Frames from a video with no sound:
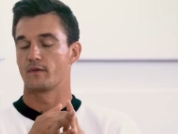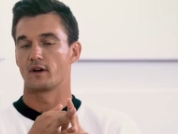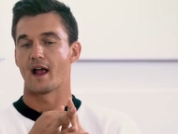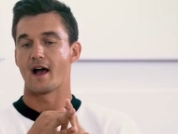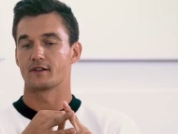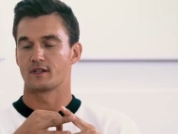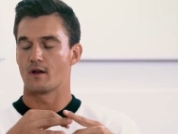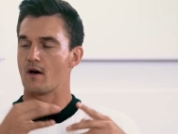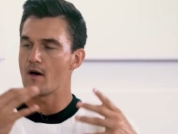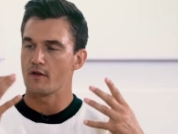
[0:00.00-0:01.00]
of her house,
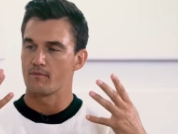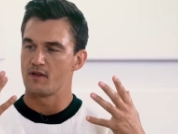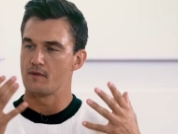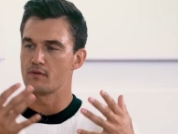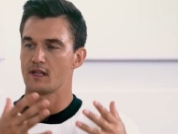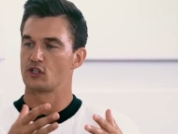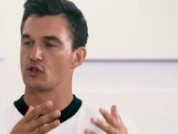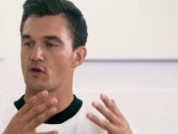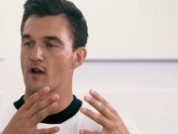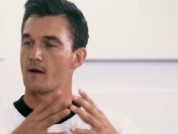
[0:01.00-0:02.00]
all the people that
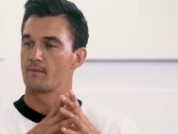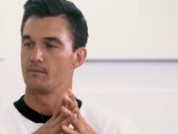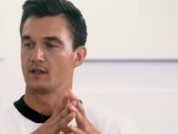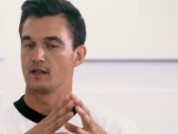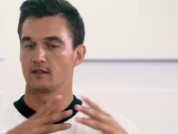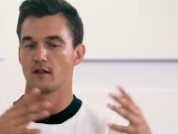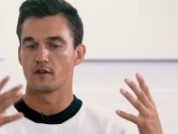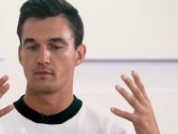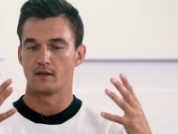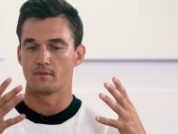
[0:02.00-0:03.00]
showed up because all
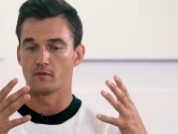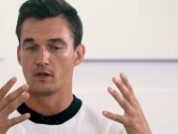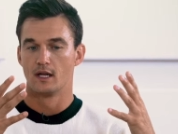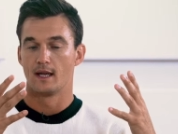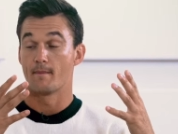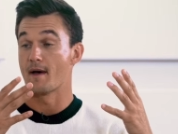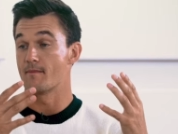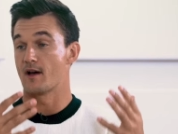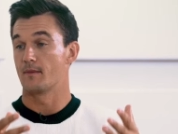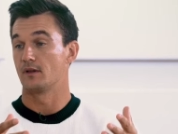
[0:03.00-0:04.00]
those people my
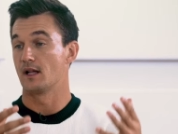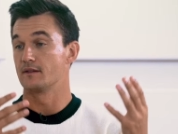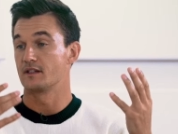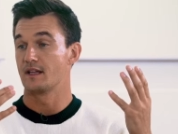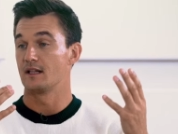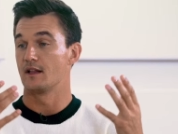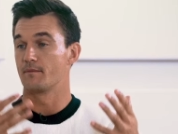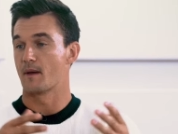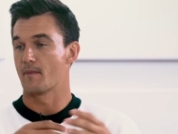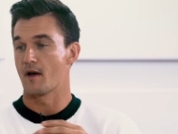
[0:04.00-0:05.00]
mom loved and they
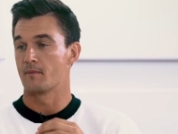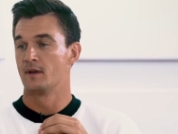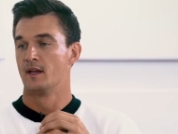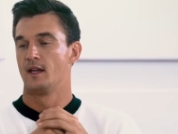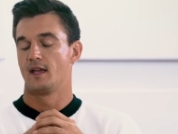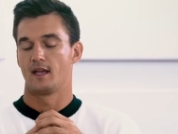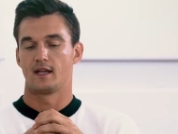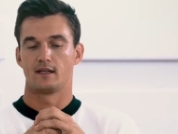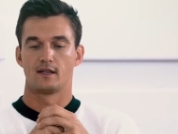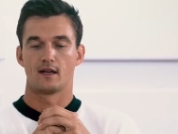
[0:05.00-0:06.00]
loved my mom.
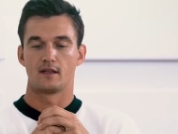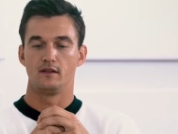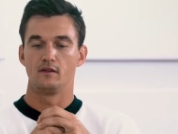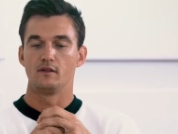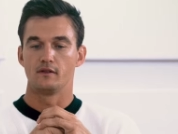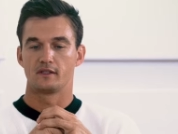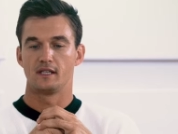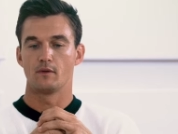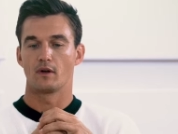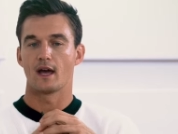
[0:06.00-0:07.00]
And uh, you, you
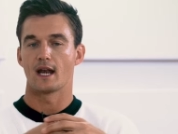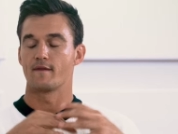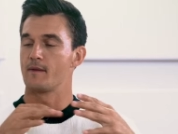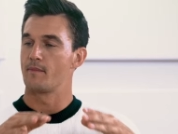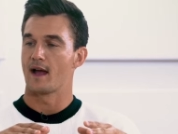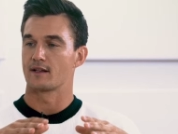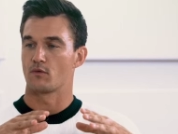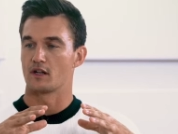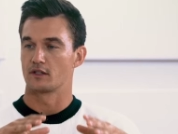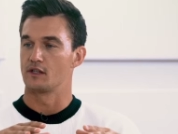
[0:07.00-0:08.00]
see what kind of impact
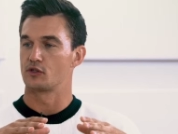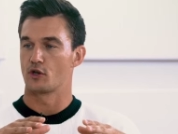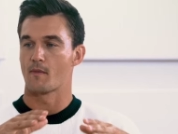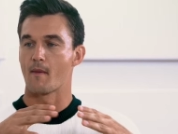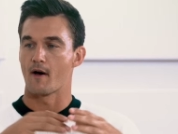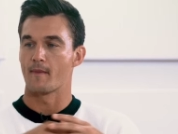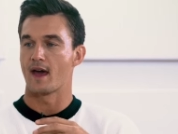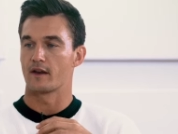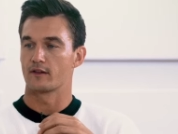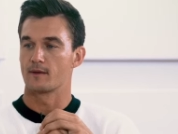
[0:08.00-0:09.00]
watching this show my mom
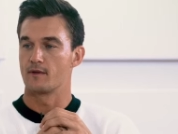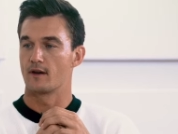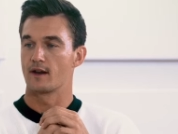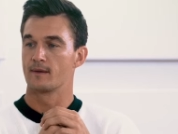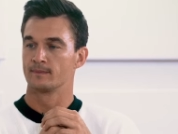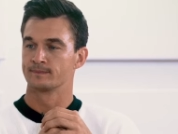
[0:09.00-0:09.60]
had on the community.